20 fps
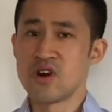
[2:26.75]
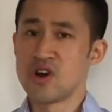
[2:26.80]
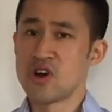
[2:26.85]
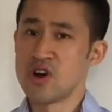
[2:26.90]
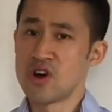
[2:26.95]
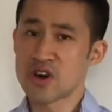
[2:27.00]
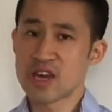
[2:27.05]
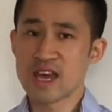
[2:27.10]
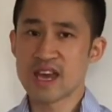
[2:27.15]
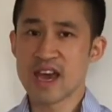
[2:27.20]

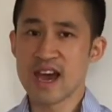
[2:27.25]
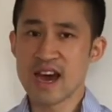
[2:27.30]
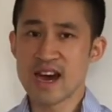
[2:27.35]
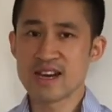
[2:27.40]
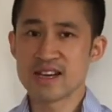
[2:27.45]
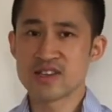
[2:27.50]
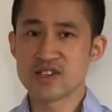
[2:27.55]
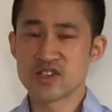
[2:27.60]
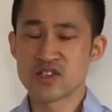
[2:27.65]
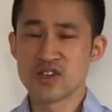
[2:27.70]
Okay
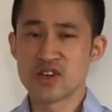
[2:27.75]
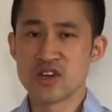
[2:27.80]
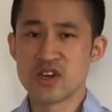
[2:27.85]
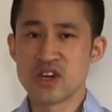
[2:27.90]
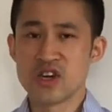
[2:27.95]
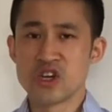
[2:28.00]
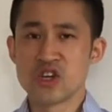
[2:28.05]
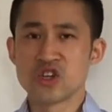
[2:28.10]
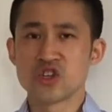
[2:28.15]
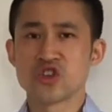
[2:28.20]
guys,
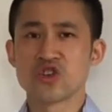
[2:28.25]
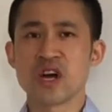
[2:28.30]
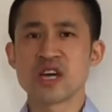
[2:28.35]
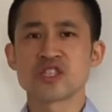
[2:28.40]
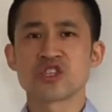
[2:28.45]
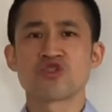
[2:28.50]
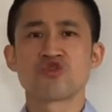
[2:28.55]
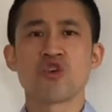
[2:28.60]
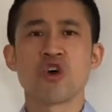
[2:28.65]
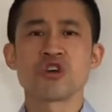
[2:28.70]
so
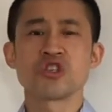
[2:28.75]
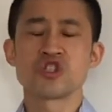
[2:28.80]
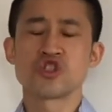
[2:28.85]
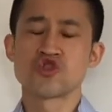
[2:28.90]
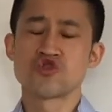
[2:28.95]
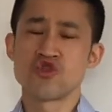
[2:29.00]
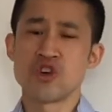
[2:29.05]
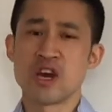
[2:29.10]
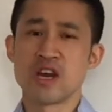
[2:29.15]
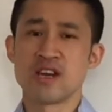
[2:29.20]
that's groin
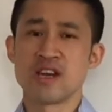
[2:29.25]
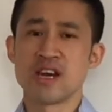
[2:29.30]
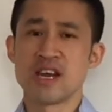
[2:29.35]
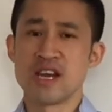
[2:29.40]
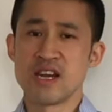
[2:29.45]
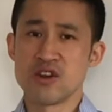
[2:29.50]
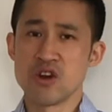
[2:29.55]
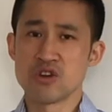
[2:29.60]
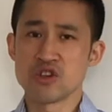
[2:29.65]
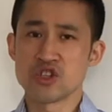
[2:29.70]
strain in
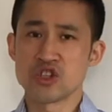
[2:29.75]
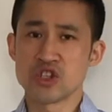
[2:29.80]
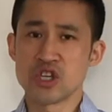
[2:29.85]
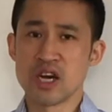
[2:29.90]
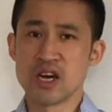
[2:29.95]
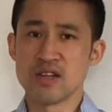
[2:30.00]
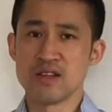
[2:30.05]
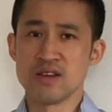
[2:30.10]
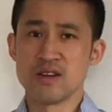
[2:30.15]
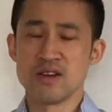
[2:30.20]
a
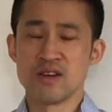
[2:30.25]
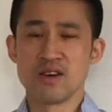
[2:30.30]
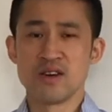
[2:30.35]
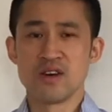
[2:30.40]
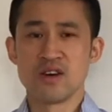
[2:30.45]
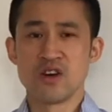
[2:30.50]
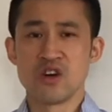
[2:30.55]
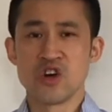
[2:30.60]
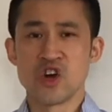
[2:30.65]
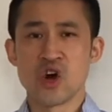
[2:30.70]
nutshell.
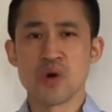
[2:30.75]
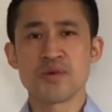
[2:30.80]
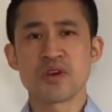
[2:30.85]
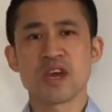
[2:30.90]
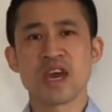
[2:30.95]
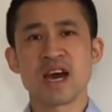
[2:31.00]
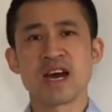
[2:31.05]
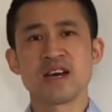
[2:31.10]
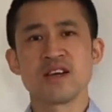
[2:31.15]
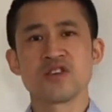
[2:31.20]
Hope you
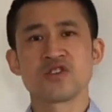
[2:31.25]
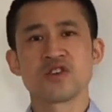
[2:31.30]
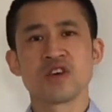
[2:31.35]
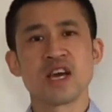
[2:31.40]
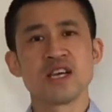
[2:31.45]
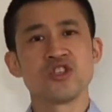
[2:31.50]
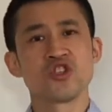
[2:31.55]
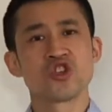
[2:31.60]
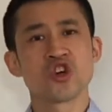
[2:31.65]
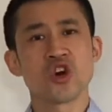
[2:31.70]
guys
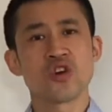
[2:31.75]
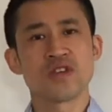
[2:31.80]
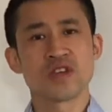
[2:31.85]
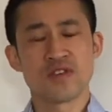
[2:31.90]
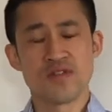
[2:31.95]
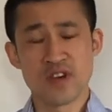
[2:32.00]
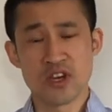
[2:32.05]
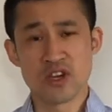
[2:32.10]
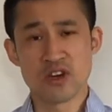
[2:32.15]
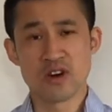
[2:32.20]
enjoyed this
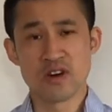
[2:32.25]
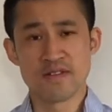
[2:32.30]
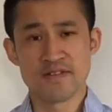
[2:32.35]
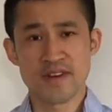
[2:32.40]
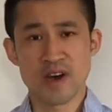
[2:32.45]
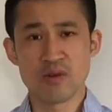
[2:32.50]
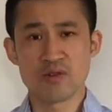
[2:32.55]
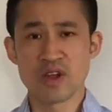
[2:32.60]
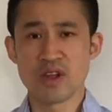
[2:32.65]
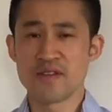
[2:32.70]
video and
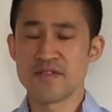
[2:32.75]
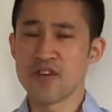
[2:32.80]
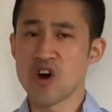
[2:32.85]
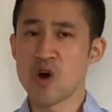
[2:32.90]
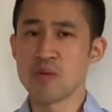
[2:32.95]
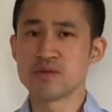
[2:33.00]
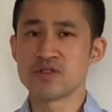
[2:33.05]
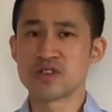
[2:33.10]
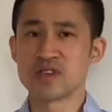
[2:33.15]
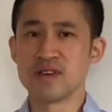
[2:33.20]
found it
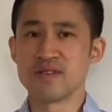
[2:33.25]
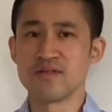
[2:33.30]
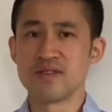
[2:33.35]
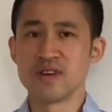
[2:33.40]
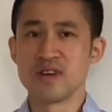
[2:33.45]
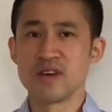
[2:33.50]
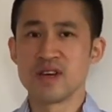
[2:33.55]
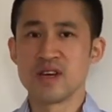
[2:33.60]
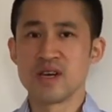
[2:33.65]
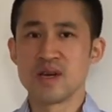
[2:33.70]
informative.
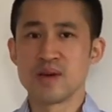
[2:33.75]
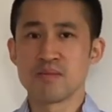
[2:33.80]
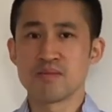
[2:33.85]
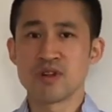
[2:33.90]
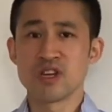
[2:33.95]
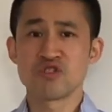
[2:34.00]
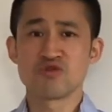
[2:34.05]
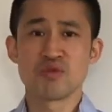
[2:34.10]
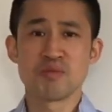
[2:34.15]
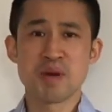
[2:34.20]

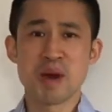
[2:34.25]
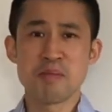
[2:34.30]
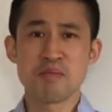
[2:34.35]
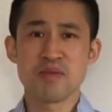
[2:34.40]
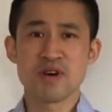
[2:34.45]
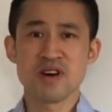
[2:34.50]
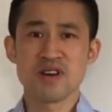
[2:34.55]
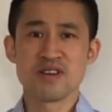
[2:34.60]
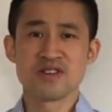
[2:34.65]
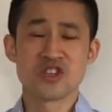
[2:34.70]
Please
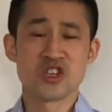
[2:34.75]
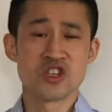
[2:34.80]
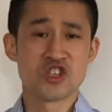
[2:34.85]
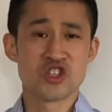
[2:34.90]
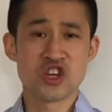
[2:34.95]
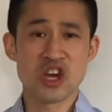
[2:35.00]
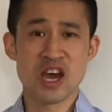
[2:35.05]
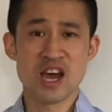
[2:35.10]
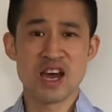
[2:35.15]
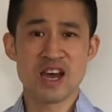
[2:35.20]
remember to
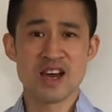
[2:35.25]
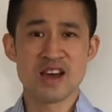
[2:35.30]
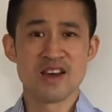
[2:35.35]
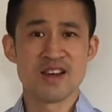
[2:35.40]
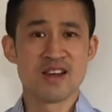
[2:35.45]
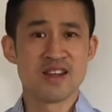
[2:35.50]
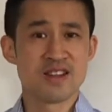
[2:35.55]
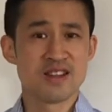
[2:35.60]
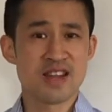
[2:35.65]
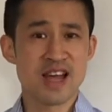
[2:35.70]
share,
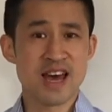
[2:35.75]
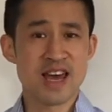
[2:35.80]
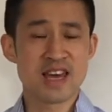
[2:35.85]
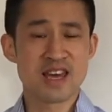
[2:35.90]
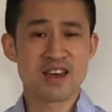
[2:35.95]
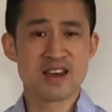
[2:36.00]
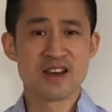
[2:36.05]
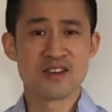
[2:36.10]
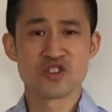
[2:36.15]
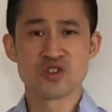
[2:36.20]
like and
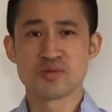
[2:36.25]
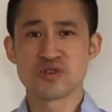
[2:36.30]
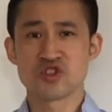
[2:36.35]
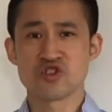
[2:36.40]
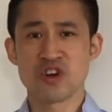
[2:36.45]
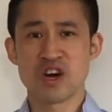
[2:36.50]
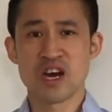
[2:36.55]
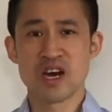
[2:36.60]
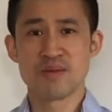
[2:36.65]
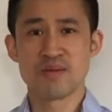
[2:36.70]

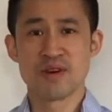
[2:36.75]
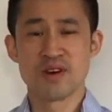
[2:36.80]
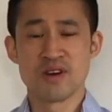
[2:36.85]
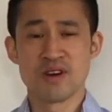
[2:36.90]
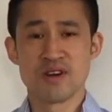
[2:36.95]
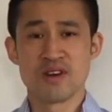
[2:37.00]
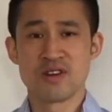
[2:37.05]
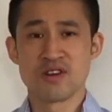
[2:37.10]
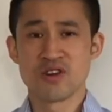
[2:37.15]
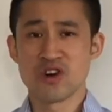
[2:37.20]
subscribe.
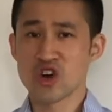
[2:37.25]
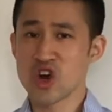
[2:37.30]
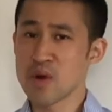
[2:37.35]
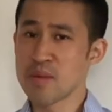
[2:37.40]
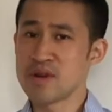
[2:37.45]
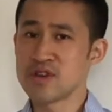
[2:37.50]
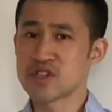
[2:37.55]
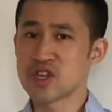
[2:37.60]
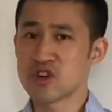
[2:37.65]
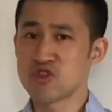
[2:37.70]
Your
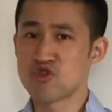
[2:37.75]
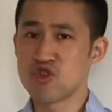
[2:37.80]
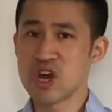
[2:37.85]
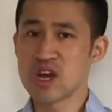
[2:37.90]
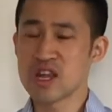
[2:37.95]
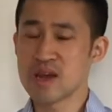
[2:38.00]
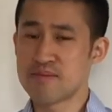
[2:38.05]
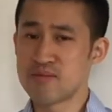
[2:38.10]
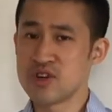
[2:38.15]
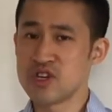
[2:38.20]
comments are
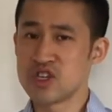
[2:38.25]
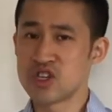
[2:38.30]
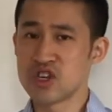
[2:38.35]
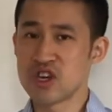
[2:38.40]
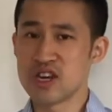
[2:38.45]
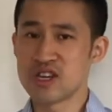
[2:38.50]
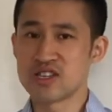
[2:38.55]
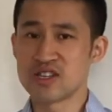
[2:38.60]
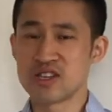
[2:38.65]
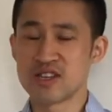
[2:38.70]
greatly
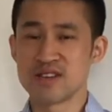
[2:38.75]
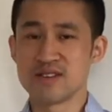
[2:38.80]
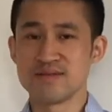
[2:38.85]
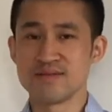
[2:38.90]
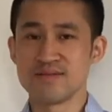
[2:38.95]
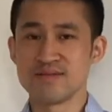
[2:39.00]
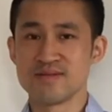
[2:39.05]
appreciated.